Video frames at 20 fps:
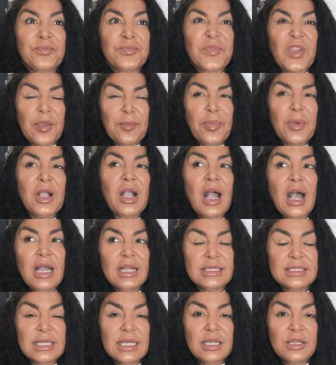type of
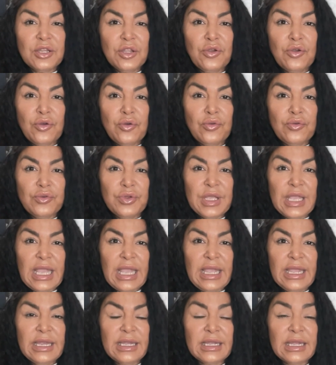content you
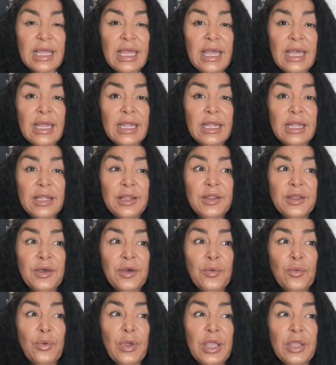create and
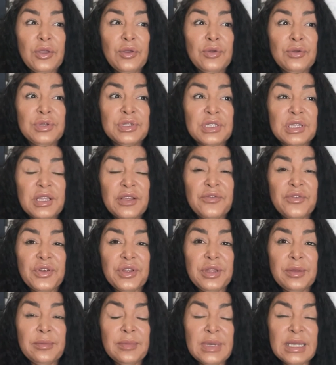the way you
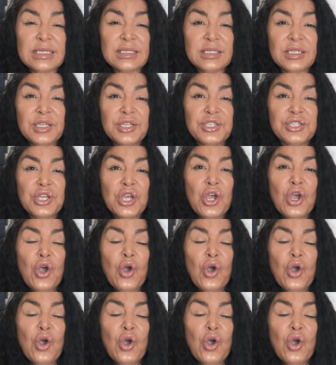deliver the message